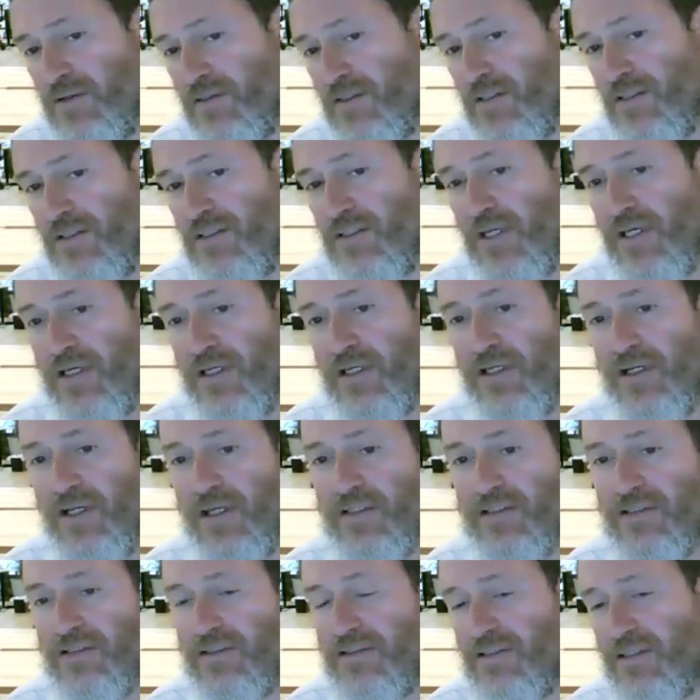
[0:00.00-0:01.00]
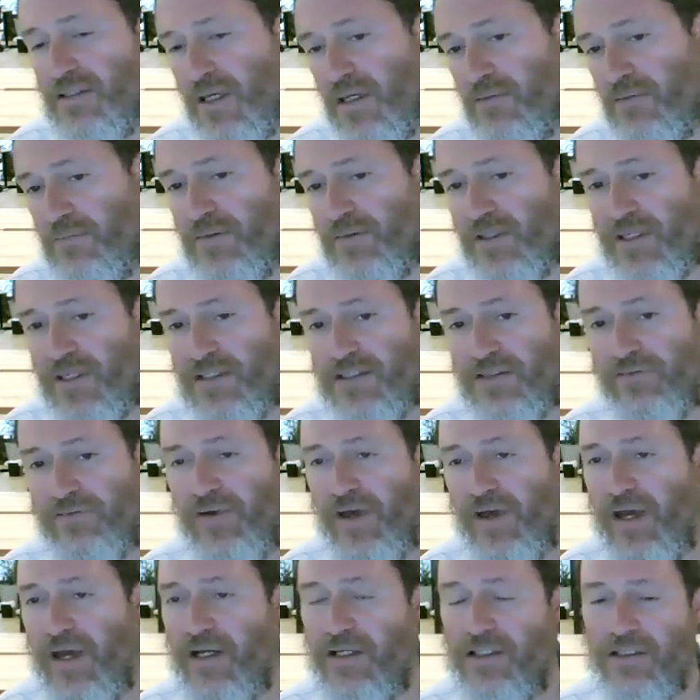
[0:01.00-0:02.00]
is just saying it as a statement, as a
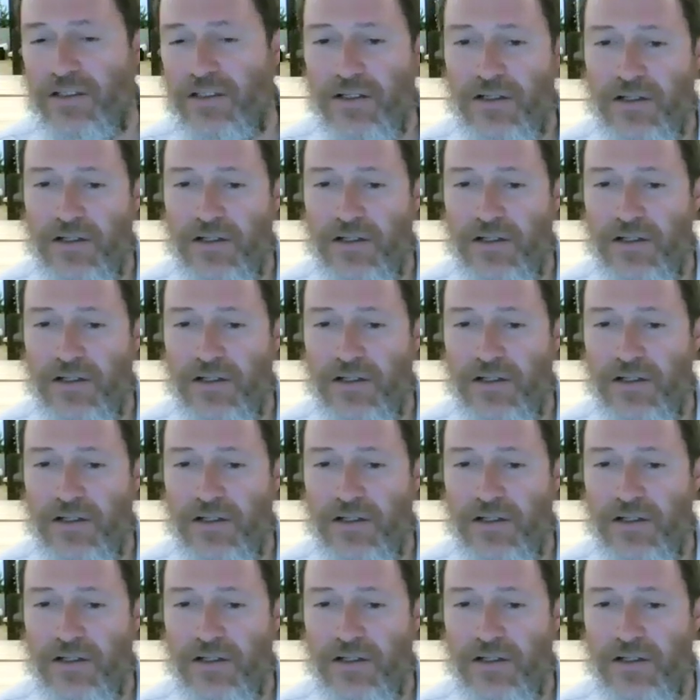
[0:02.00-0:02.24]
fact,